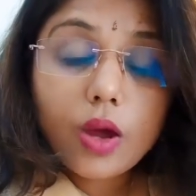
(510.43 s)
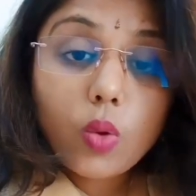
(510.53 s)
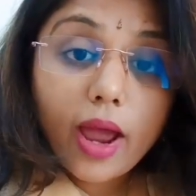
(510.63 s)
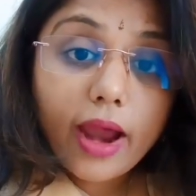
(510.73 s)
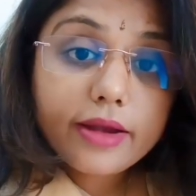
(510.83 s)

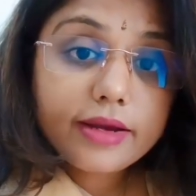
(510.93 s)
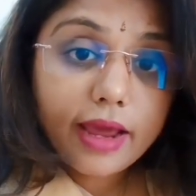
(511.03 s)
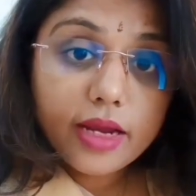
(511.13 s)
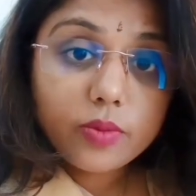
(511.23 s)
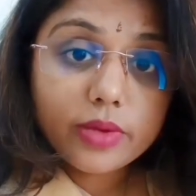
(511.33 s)
Now at
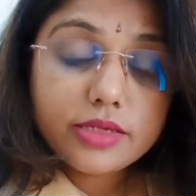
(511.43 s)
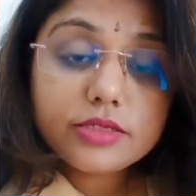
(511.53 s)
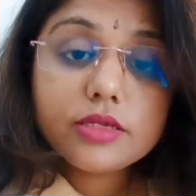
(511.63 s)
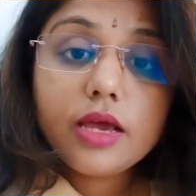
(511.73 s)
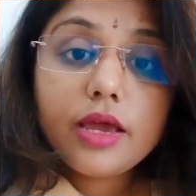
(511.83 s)
9
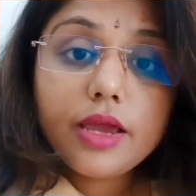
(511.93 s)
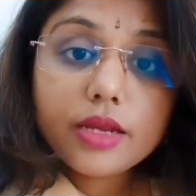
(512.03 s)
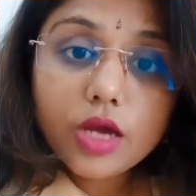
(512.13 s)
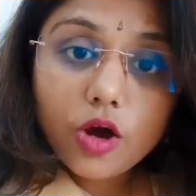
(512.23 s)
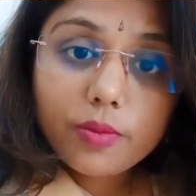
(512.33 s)
months,
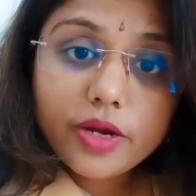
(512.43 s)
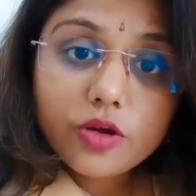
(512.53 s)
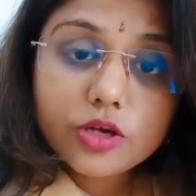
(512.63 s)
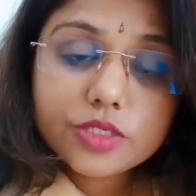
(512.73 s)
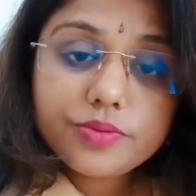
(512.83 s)
in
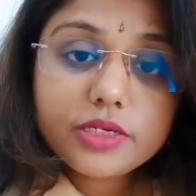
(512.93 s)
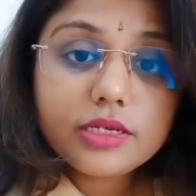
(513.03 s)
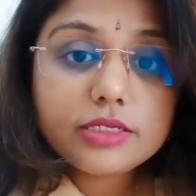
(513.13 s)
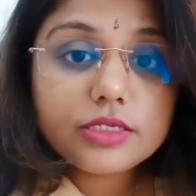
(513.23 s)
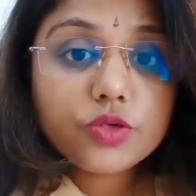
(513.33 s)
government
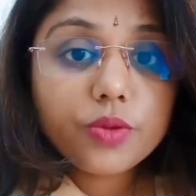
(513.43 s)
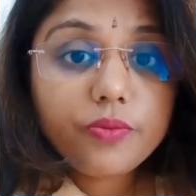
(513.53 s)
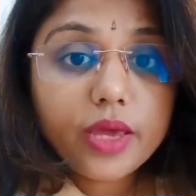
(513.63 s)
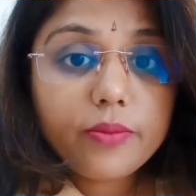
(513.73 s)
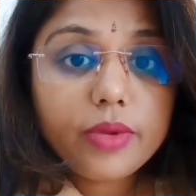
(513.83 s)
hospitals, your
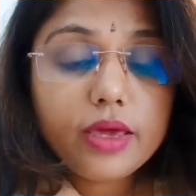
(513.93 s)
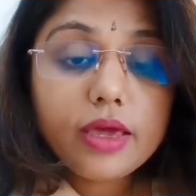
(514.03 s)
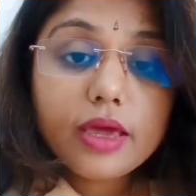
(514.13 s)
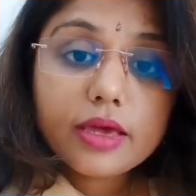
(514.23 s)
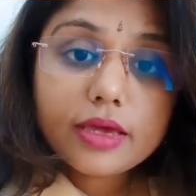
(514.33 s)

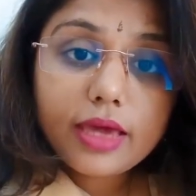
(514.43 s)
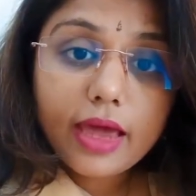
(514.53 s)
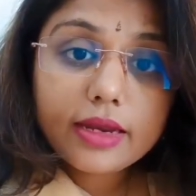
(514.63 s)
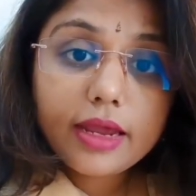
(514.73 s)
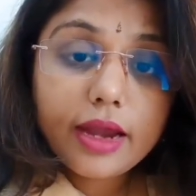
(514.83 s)
baby
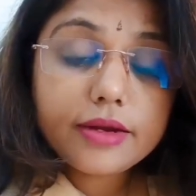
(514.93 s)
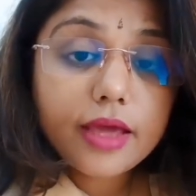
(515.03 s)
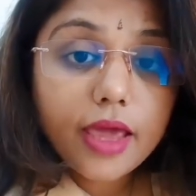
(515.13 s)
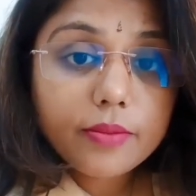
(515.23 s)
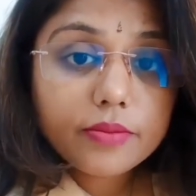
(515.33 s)
can get
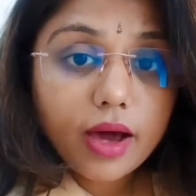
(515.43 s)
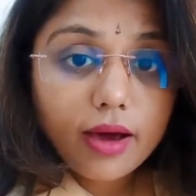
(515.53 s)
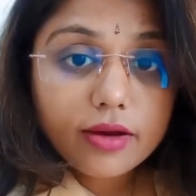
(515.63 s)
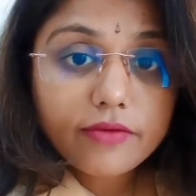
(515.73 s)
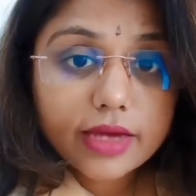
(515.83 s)

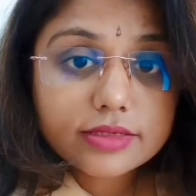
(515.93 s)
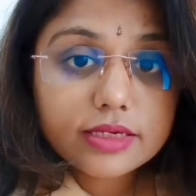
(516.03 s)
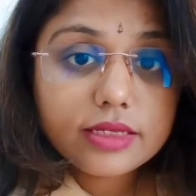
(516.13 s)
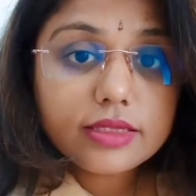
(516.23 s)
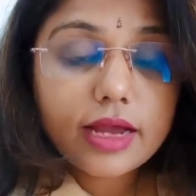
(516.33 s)
MR
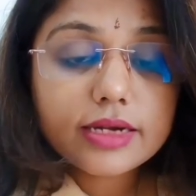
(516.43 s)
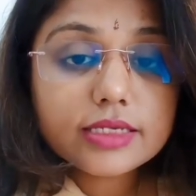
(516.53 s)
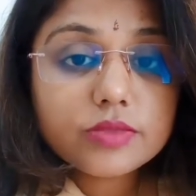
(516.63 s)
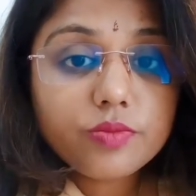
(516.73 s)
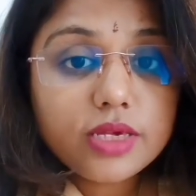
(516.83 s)
vaccine, that
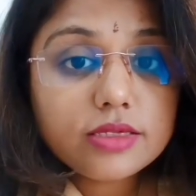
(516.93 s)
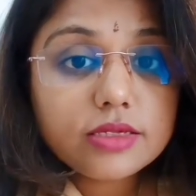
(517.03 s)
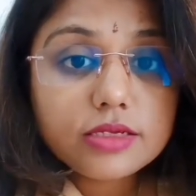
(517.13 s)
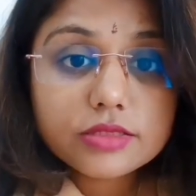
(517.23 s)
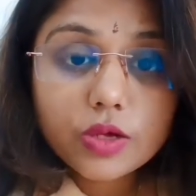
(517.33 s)
is
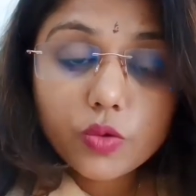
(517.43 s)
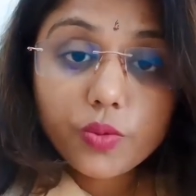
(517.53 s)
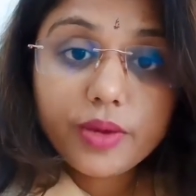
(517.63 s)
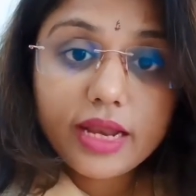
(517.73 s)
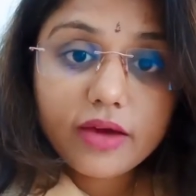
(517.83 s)
measles
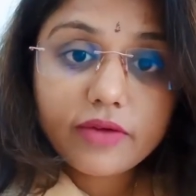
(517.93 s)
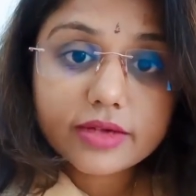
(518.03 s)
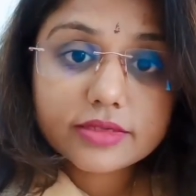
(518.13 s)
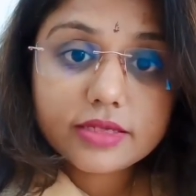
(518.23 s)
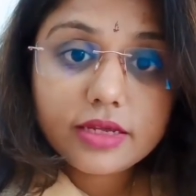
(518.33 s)
rubella
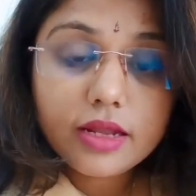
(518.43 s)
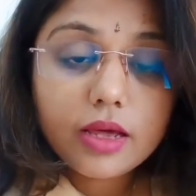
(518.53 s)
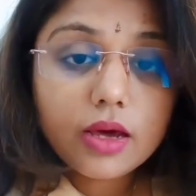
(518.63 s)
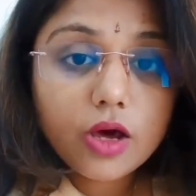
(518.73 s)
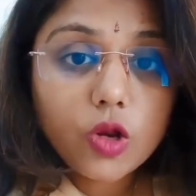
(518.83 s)
vaccine,
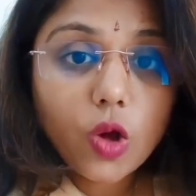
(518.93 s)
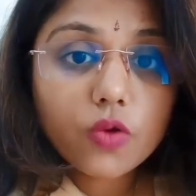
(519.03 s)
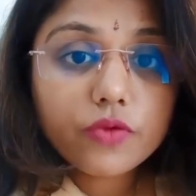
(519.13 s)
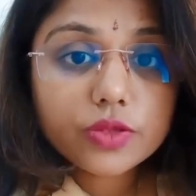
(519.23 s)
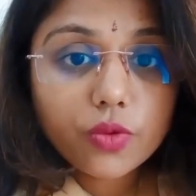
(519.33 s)

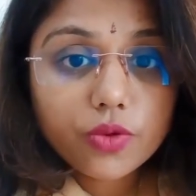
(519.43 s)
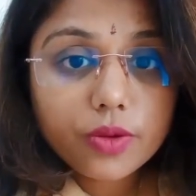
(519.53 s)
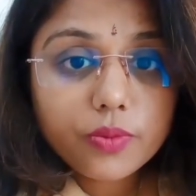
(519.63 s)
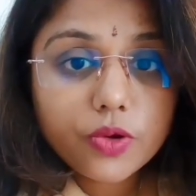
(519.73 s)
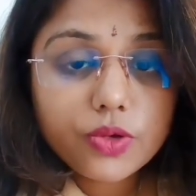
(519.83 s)
along with
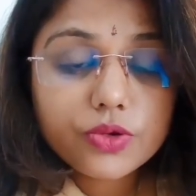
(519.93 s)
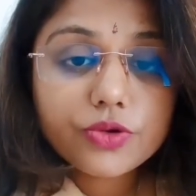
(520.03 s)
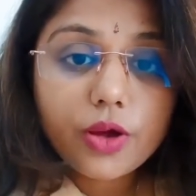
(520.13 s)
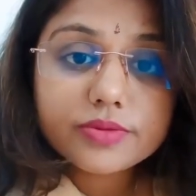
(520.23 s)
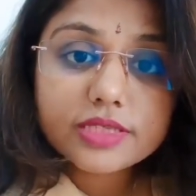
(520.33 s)
oral polio
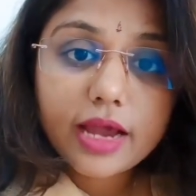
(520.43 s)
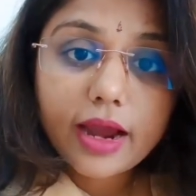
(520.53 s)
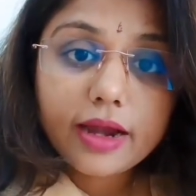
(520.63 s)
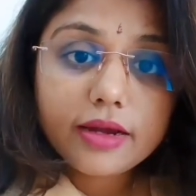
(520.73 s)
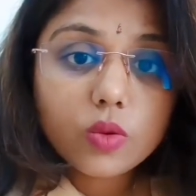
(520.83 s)
drops
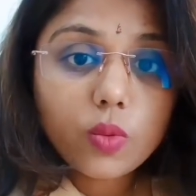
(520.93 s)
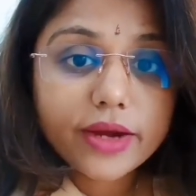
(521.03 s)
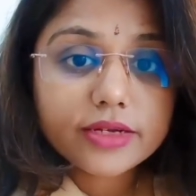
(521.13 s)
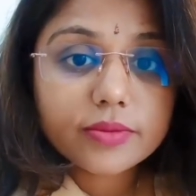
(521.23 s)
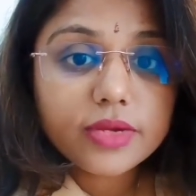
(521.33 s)
and
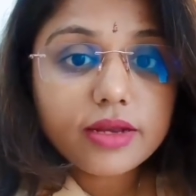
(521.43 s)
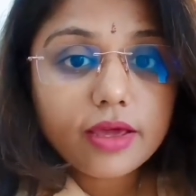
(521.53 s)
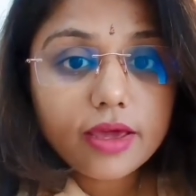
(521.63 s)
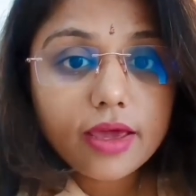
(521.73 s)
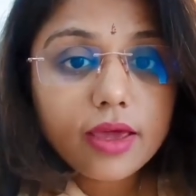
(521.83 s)
vitamin
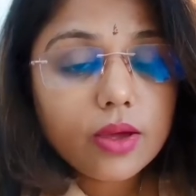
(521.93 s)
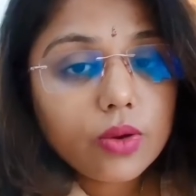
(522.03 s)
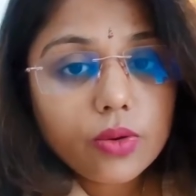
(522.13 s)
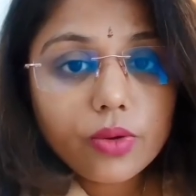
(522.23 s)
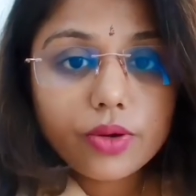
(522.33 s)
A
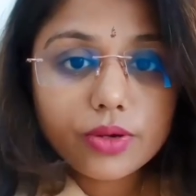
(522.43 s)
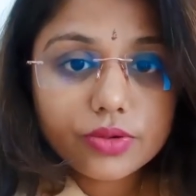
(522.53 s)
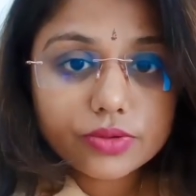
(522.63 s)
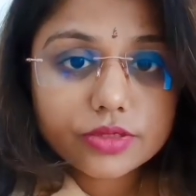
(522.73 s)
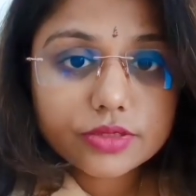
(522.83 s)
oral
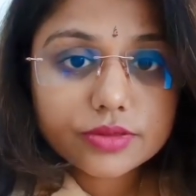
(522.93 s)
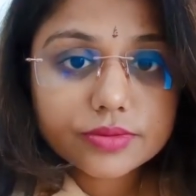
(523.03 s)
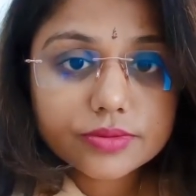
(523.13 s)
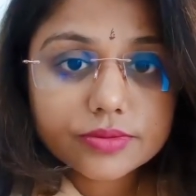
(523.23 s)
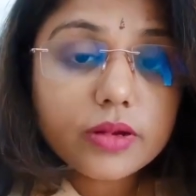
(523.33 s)
dose.